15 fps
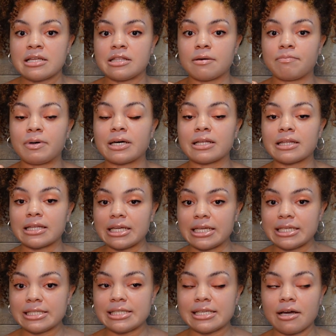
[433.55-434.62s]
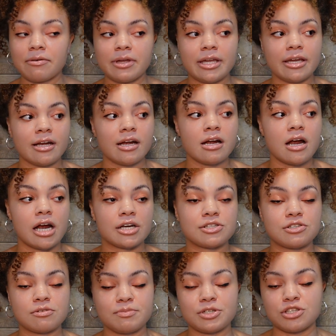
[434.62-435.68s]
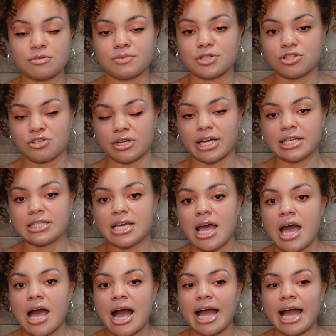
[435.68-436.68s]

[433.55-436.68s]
the police out here are super strict.